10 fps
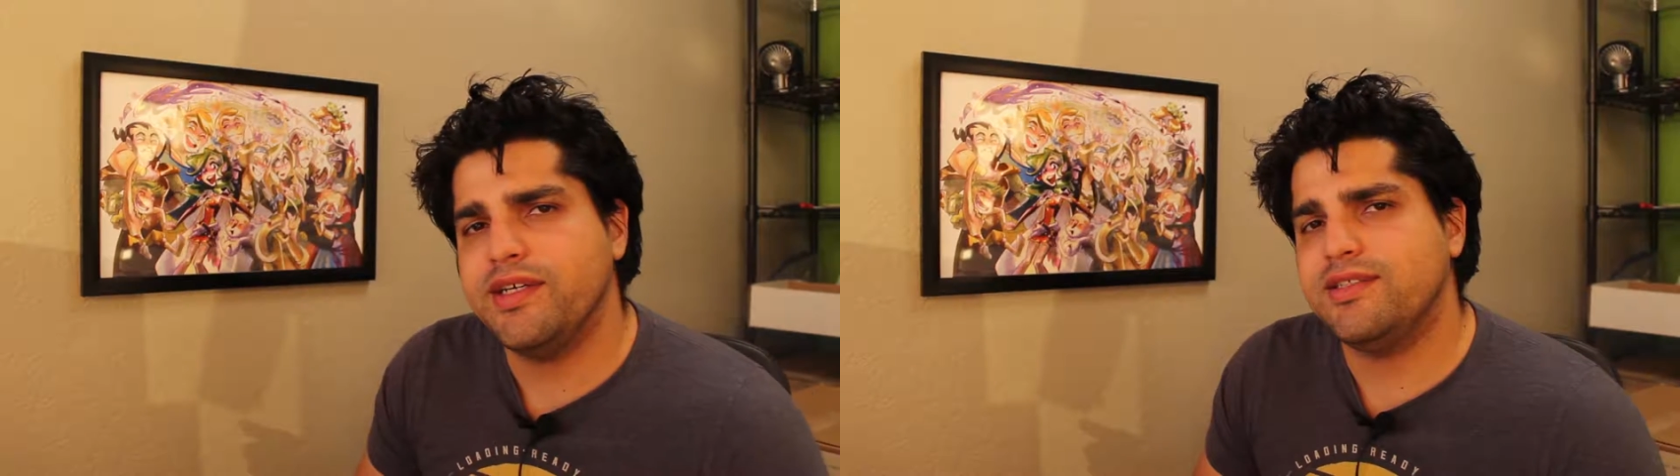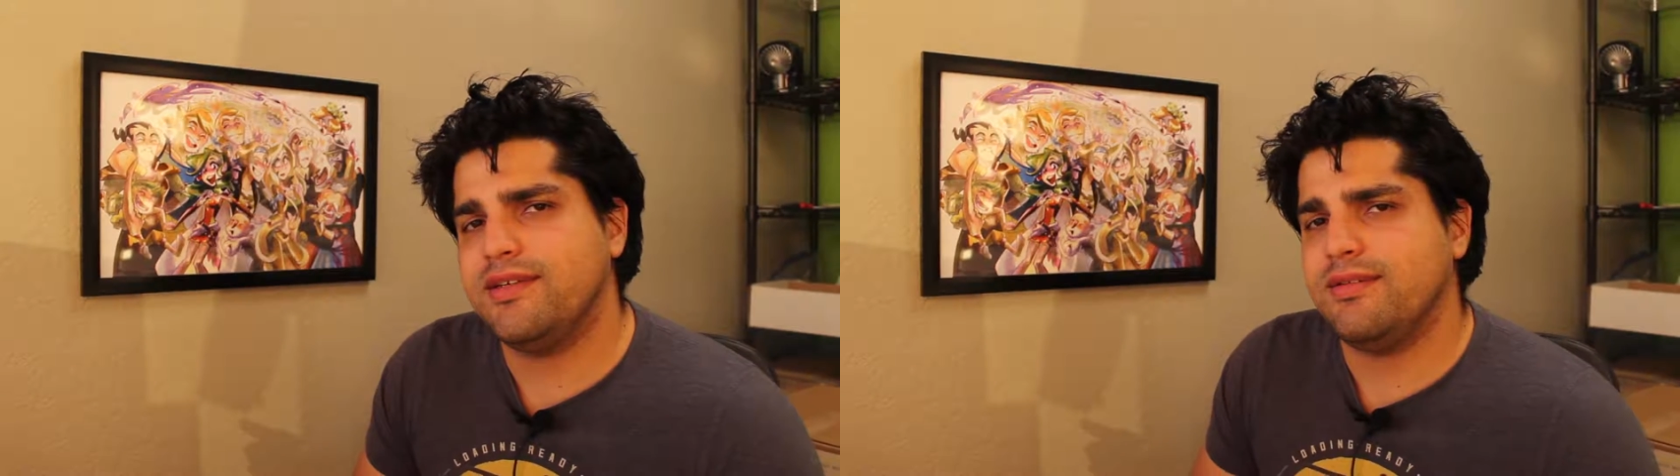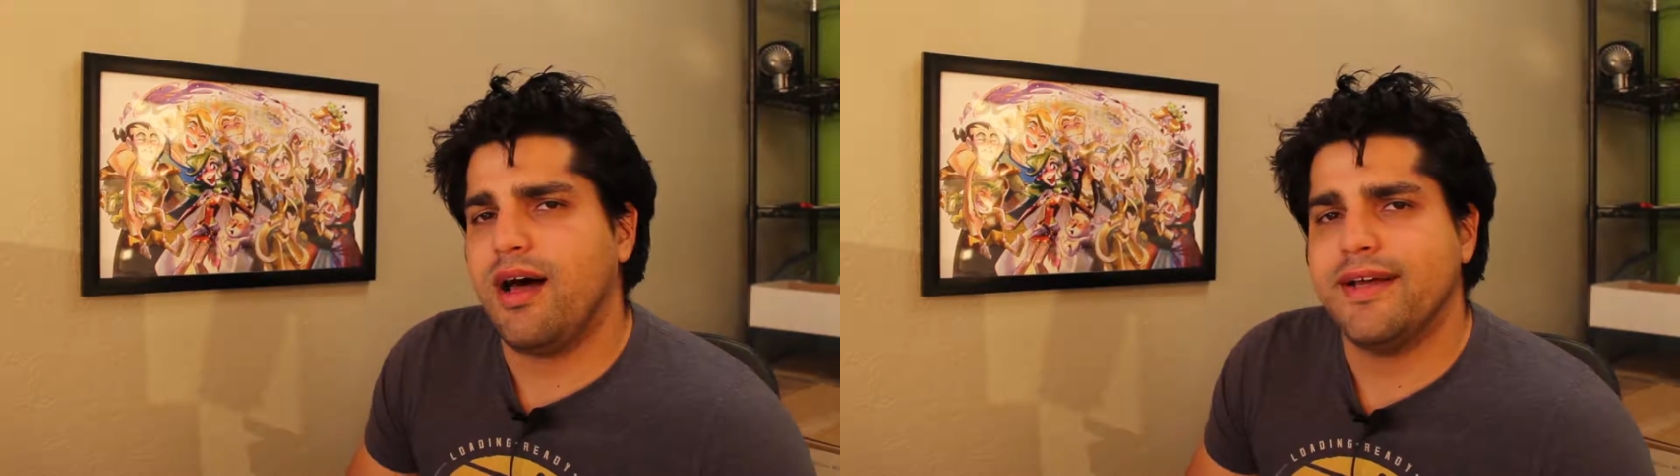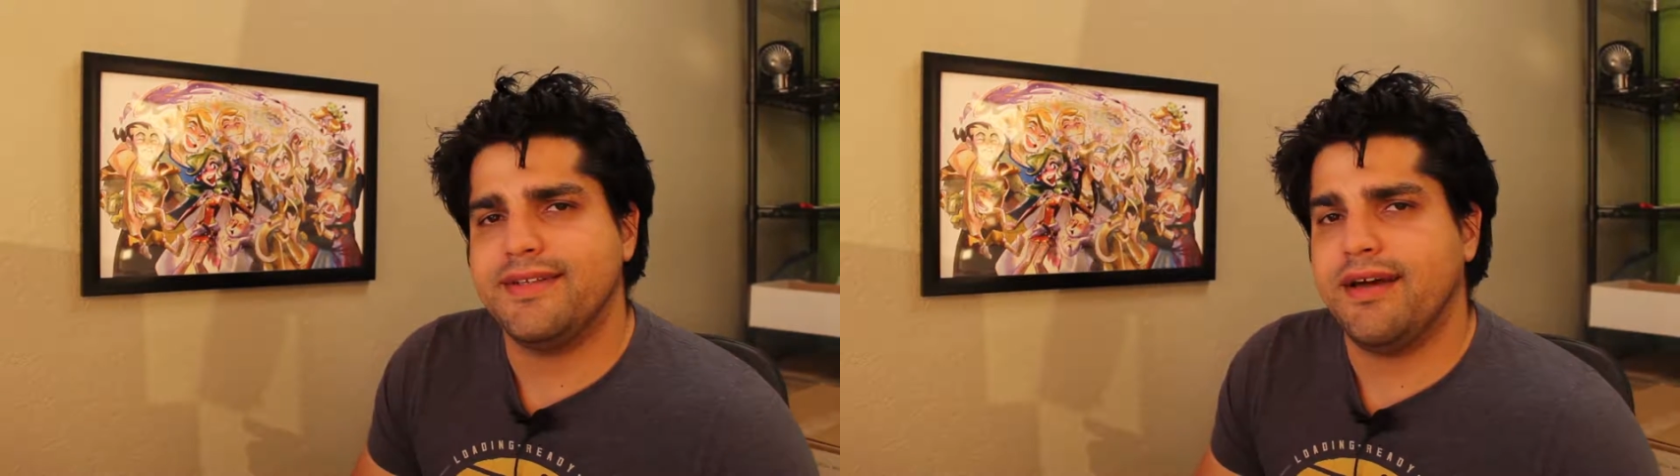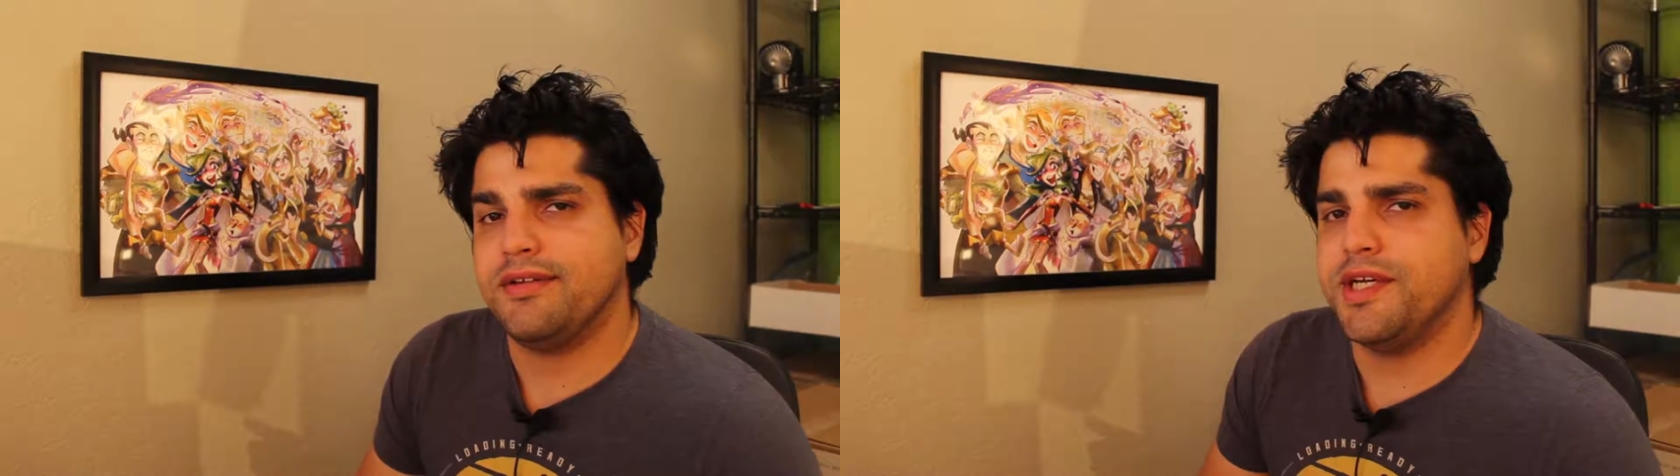into
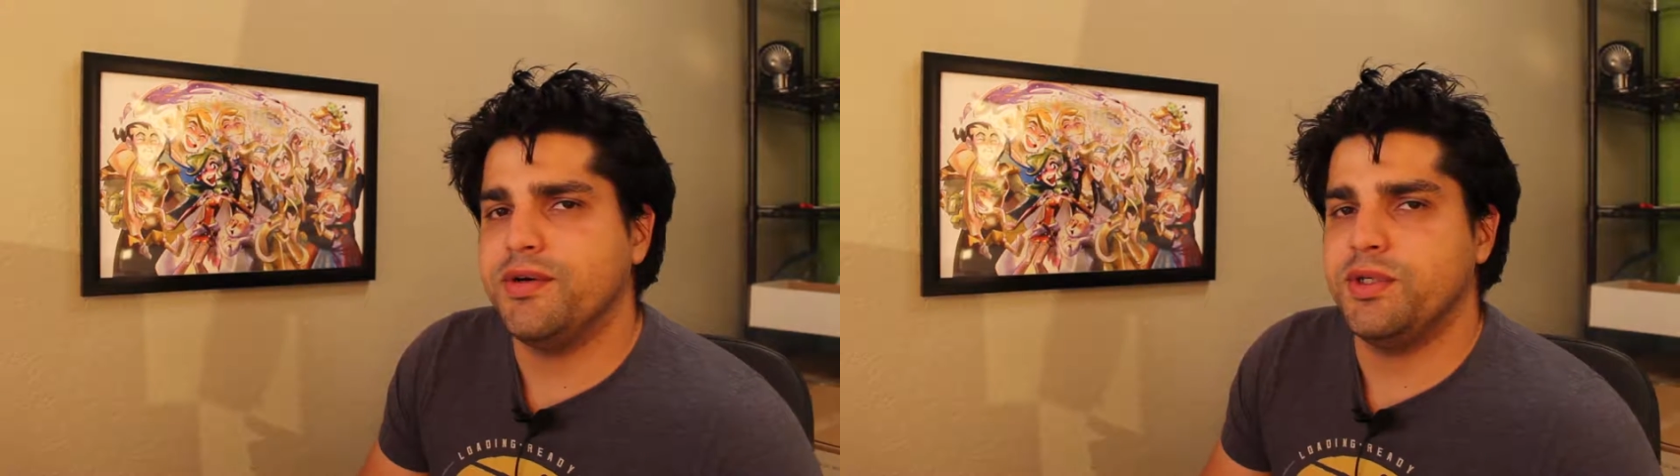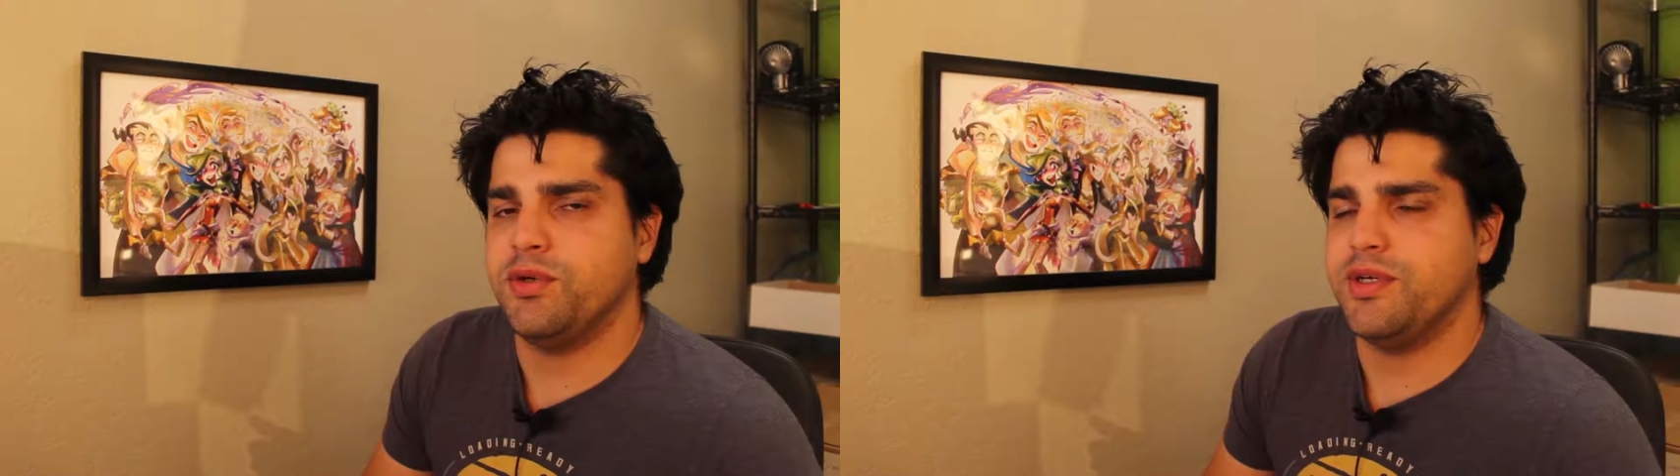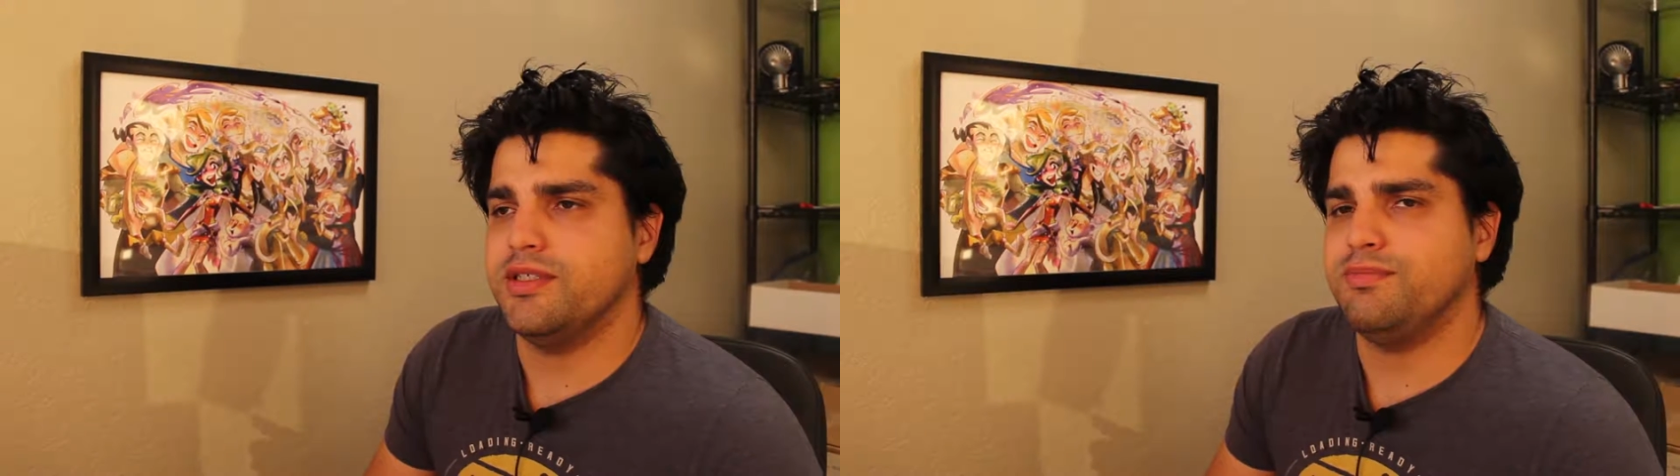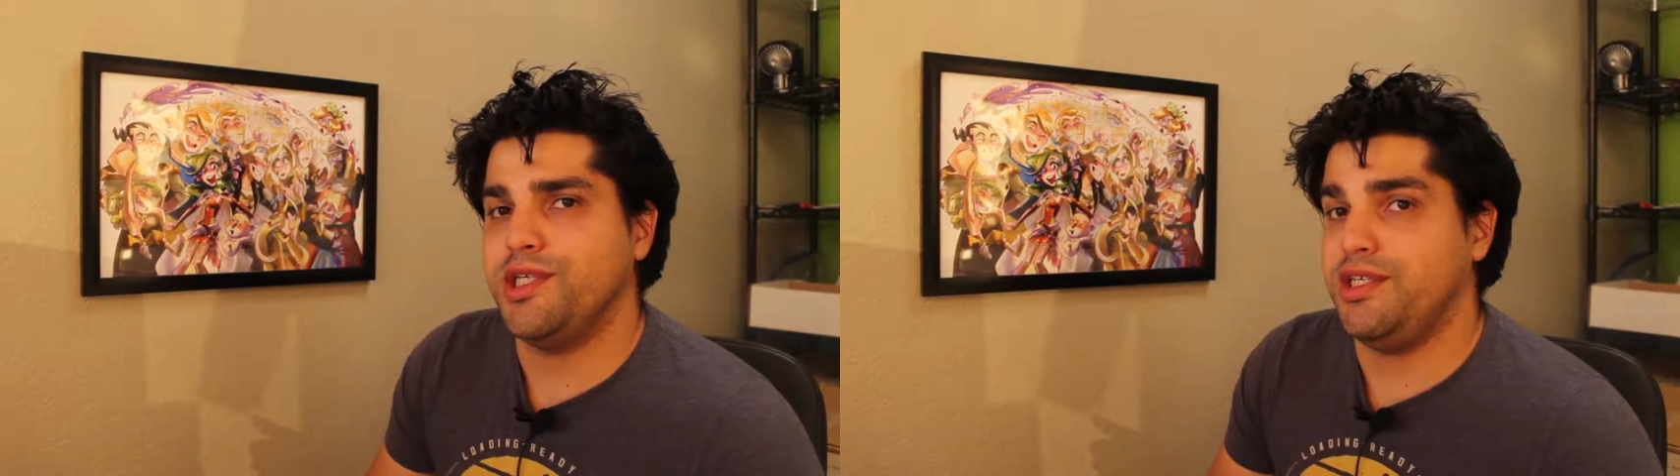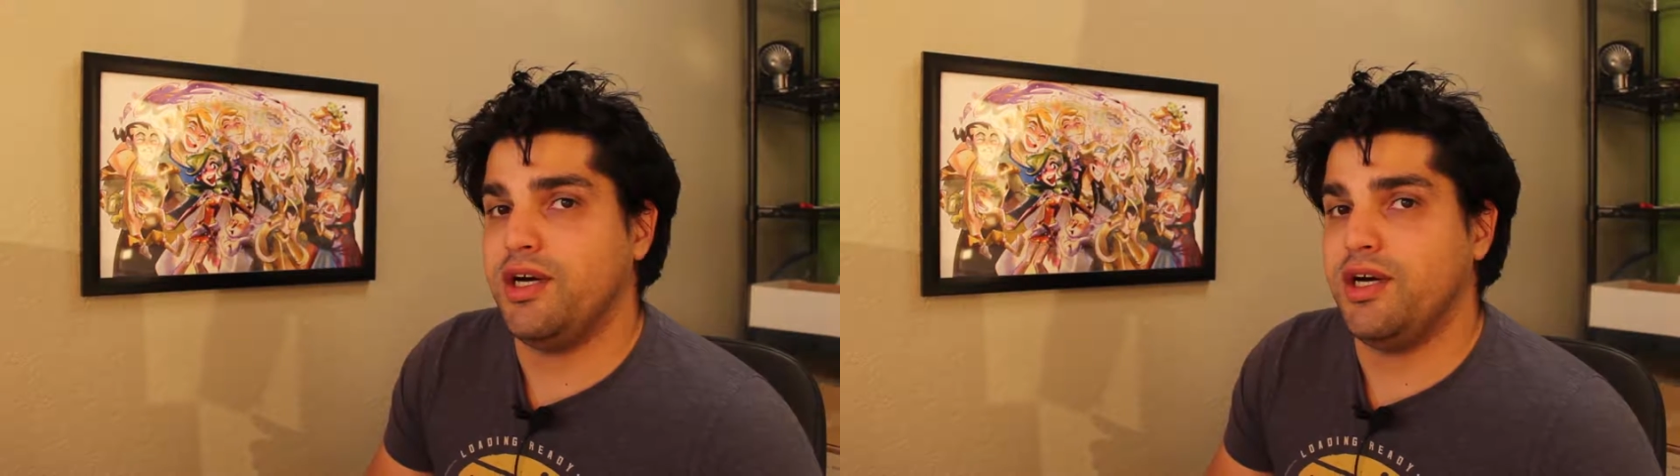hostile territory is pretty